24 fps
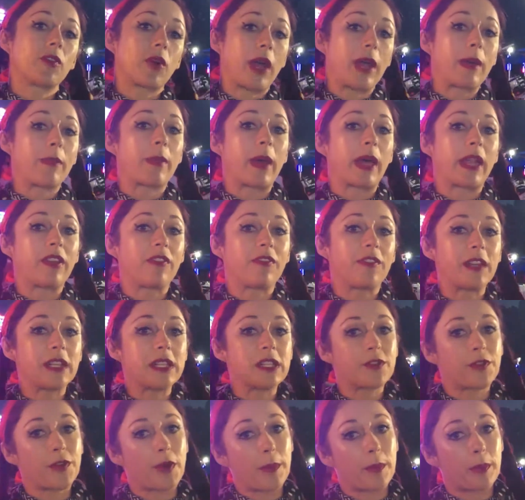great
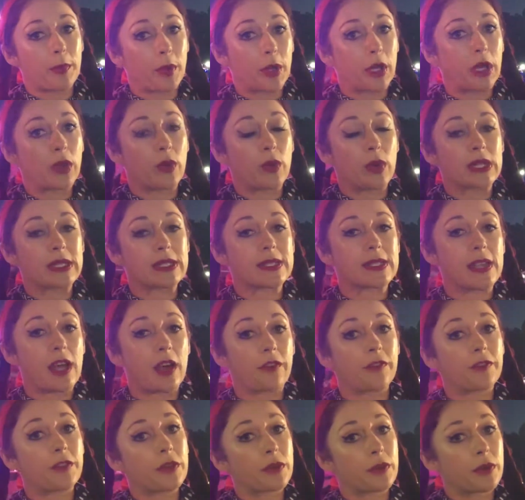benefits from putting
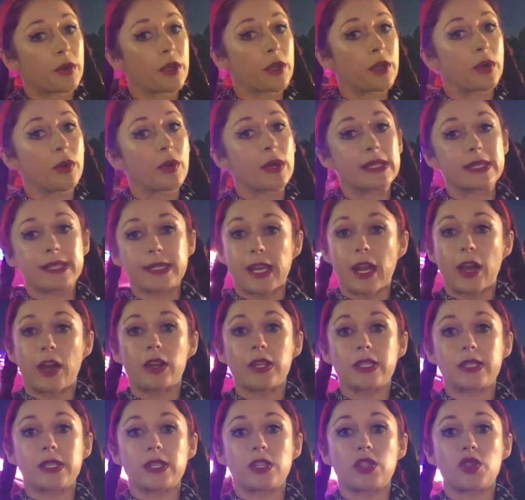oneself through a
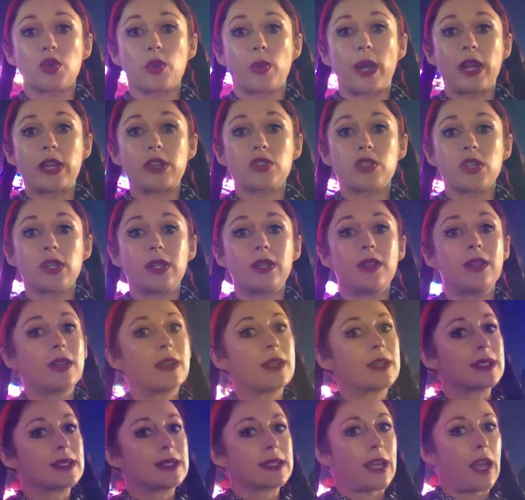scary situation?
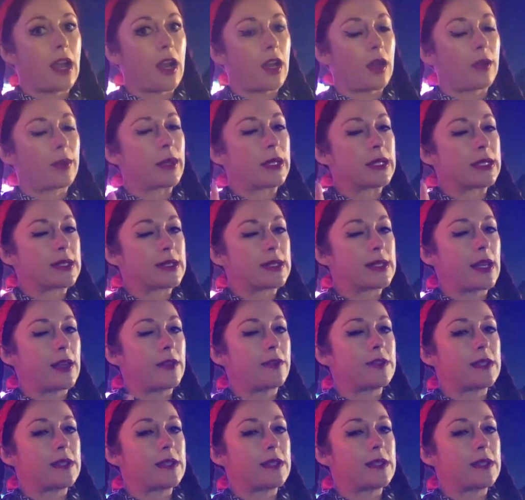Scary but safe